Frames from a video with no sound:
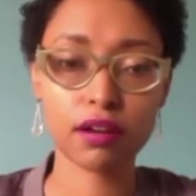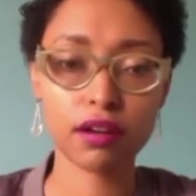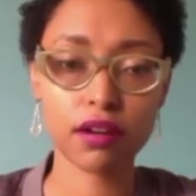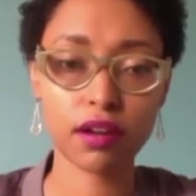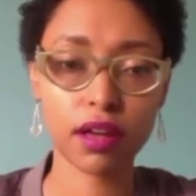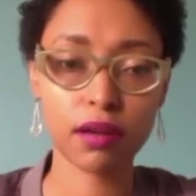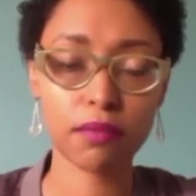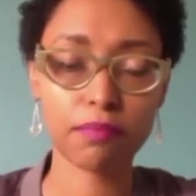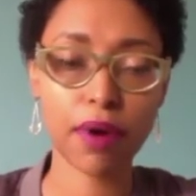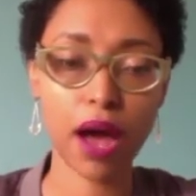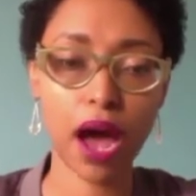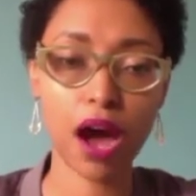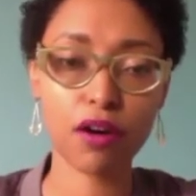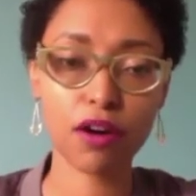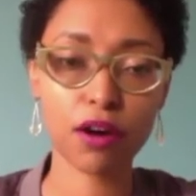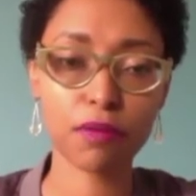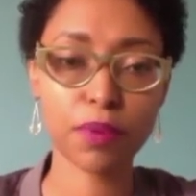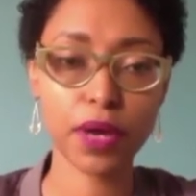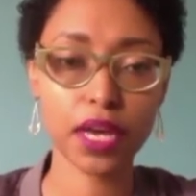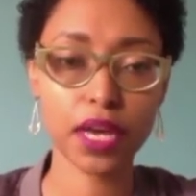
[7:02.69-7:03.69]

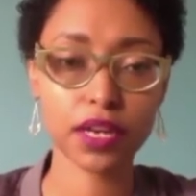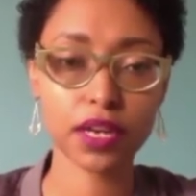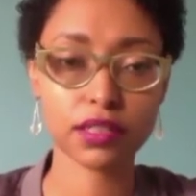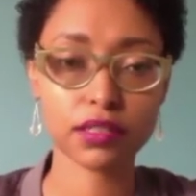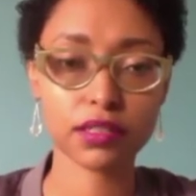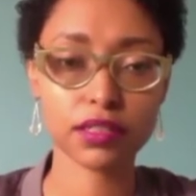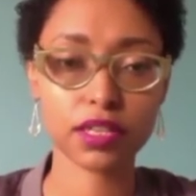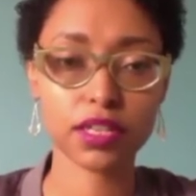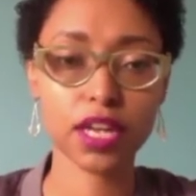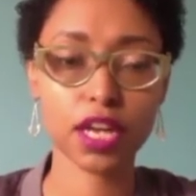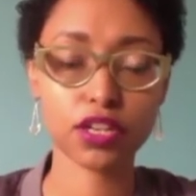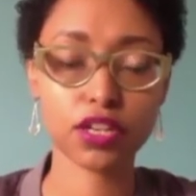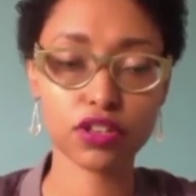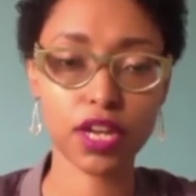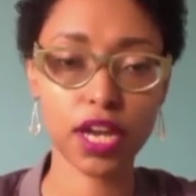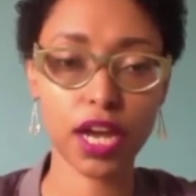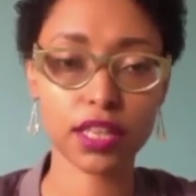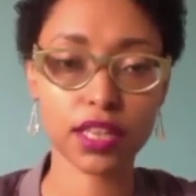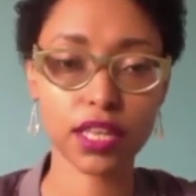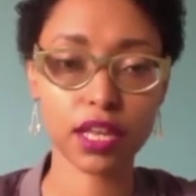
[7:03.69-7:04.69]
empower parents and
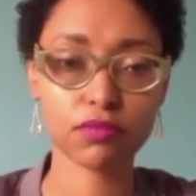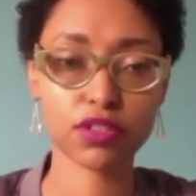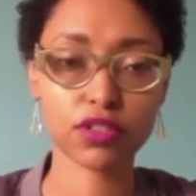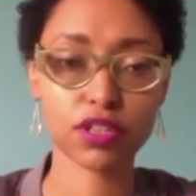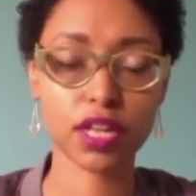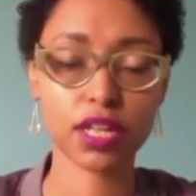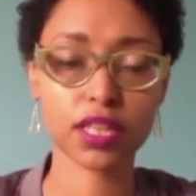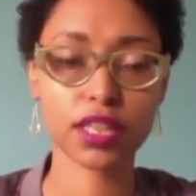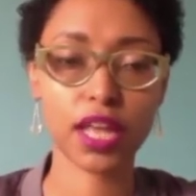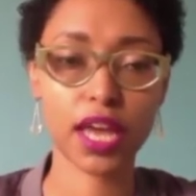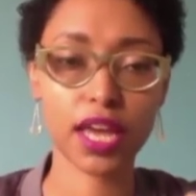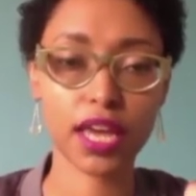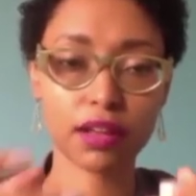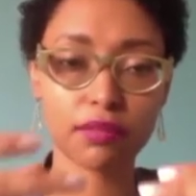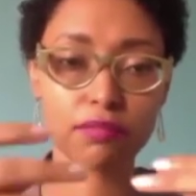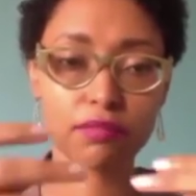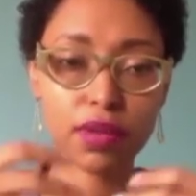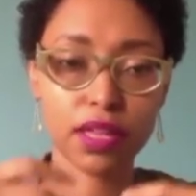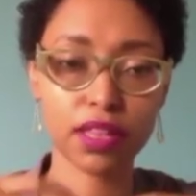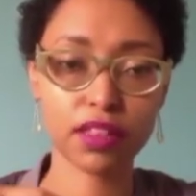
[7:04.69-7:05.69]
educate them so that they
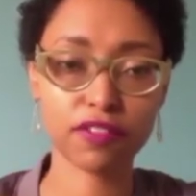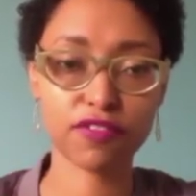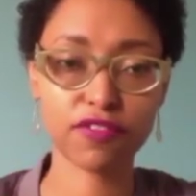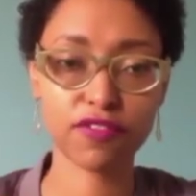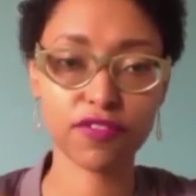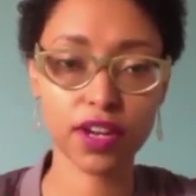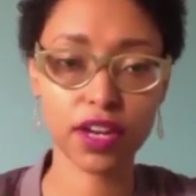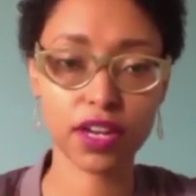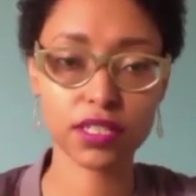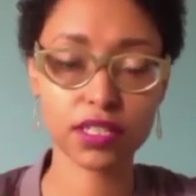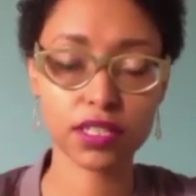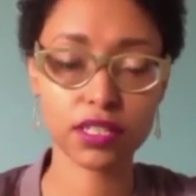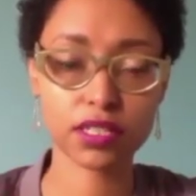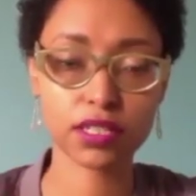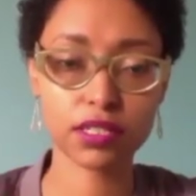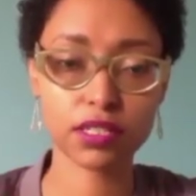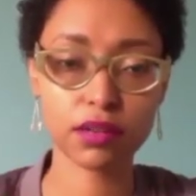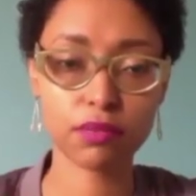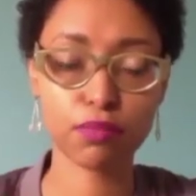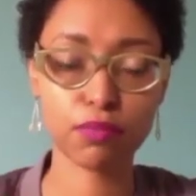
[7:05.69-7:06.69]
can be the
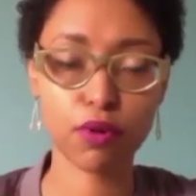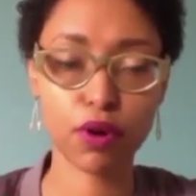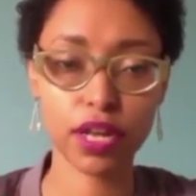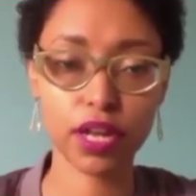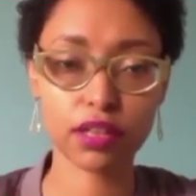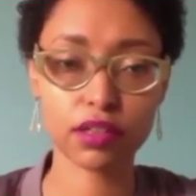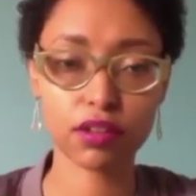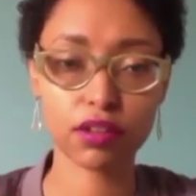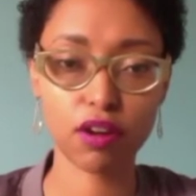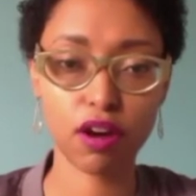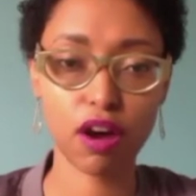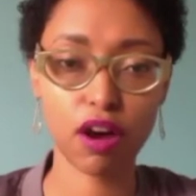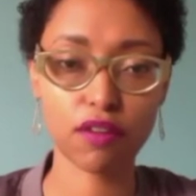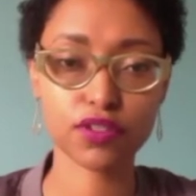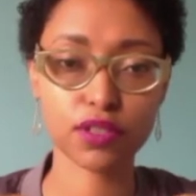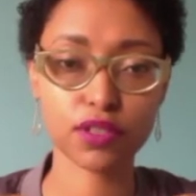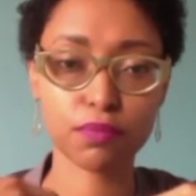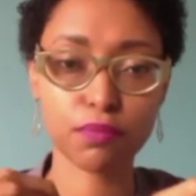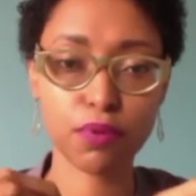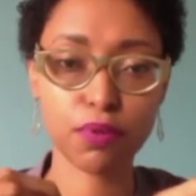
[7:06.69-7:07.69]
first point of
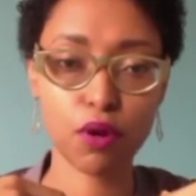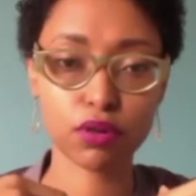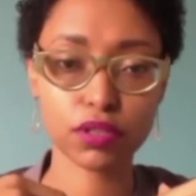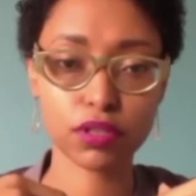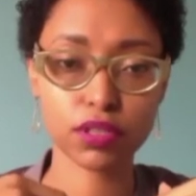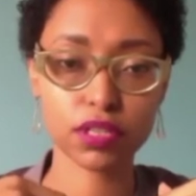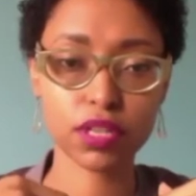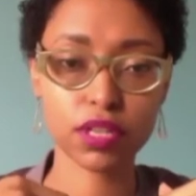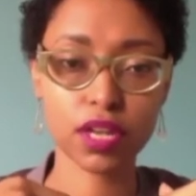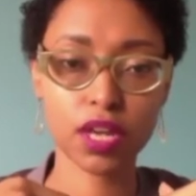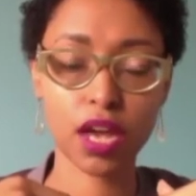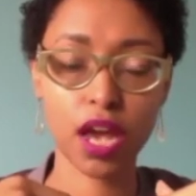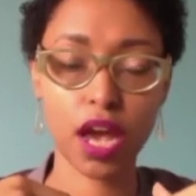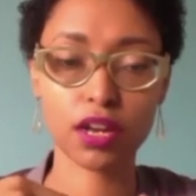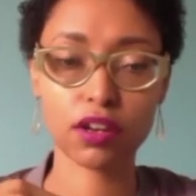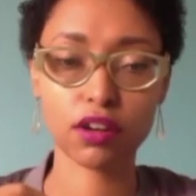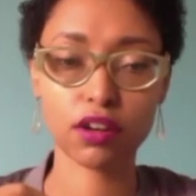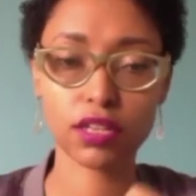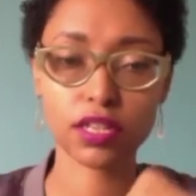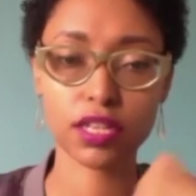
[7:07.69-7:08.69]
support and
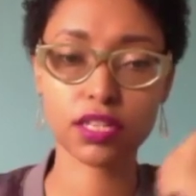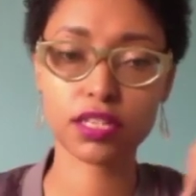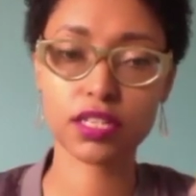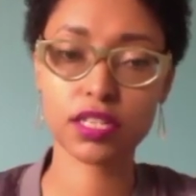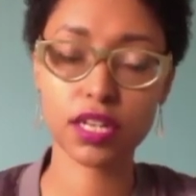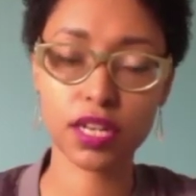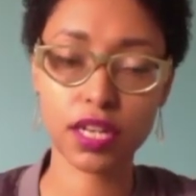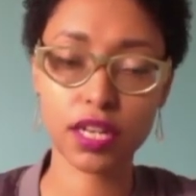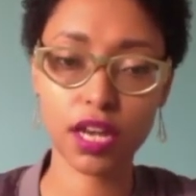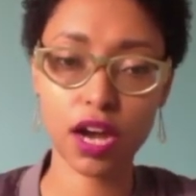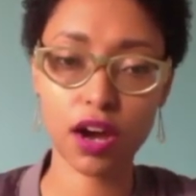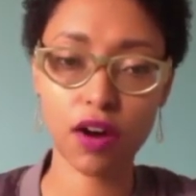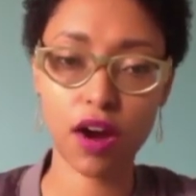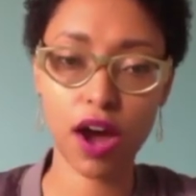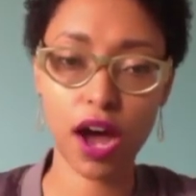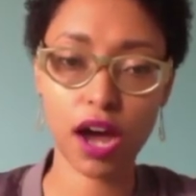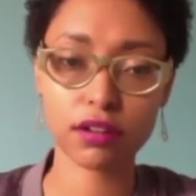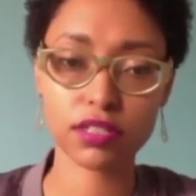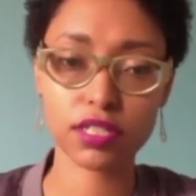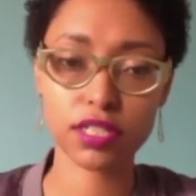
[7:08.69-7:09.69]
not necessarily go
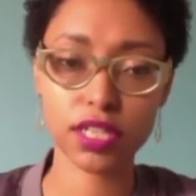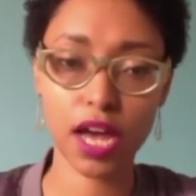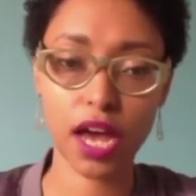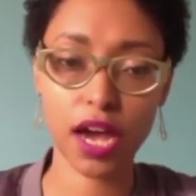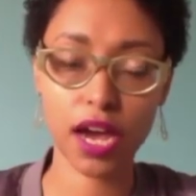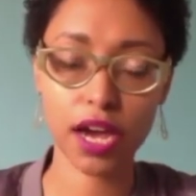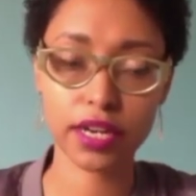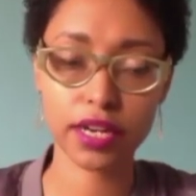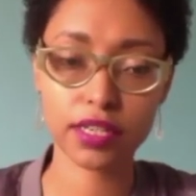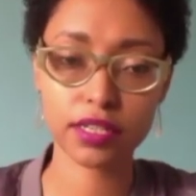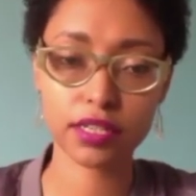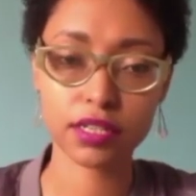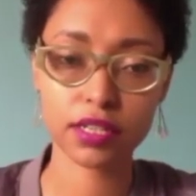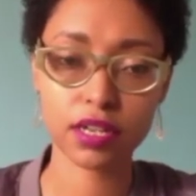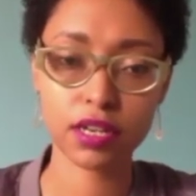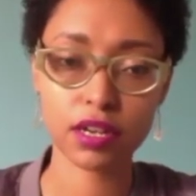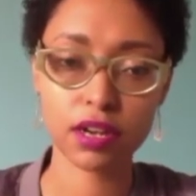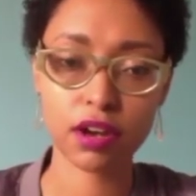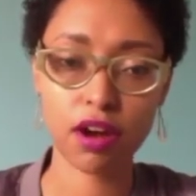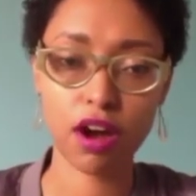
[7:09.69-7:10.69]
outside
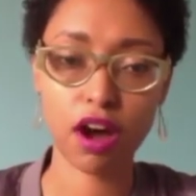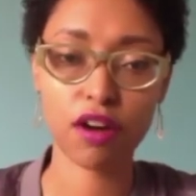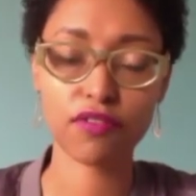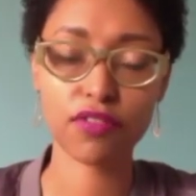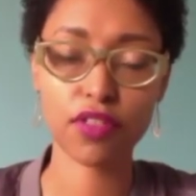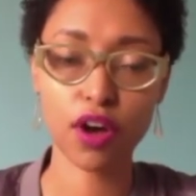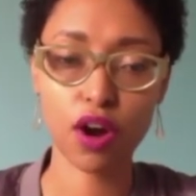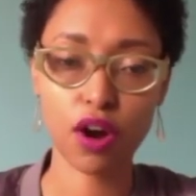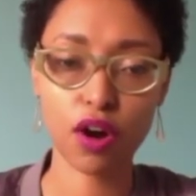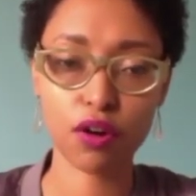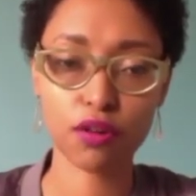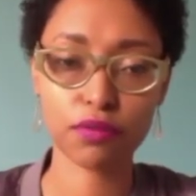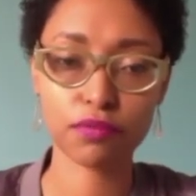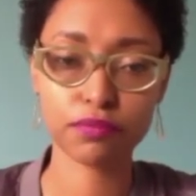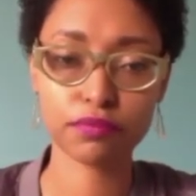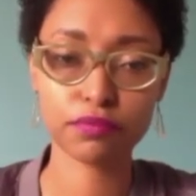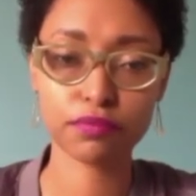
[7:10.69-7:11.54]
of the home.